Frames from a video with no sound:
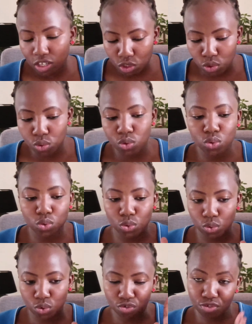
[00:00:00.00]

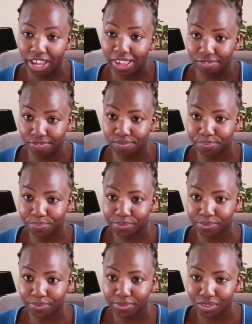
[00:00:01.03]
to 5.
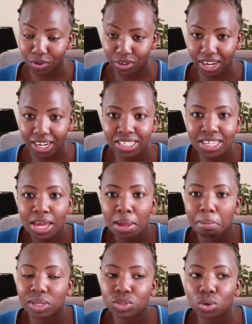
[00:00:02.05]
All right,
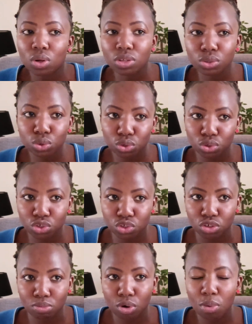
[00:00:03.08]
but also don't
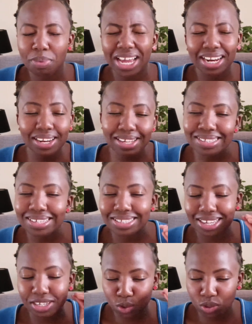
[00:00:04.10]
job hop unless it's
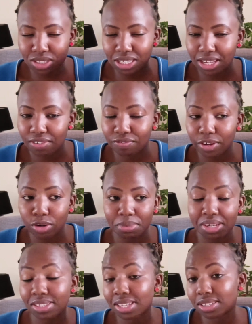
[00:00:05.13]
a toxic
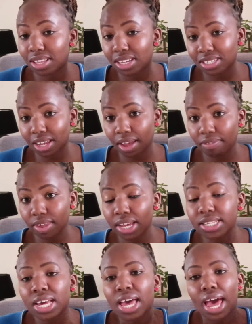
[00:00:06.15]
environment. There's that
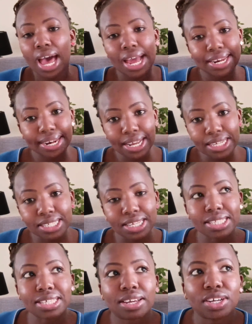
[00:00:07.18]
caveat. Unless
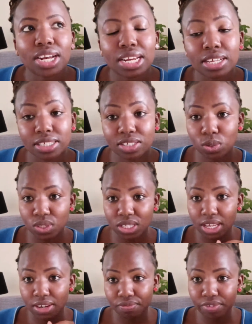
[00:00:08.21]
it's a really toxic
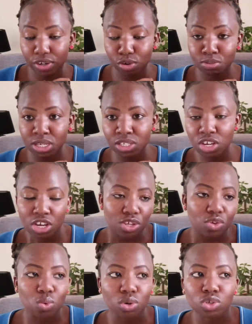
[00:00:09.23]
environment,
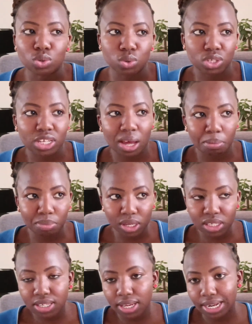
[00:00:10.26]
you want to stay a
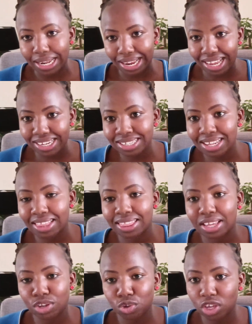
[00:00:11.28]
bit and learn, and
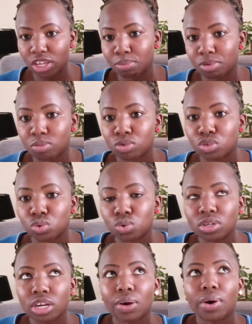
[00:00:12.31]
then you can be able to
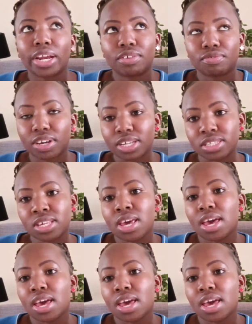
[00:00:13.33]
now advance,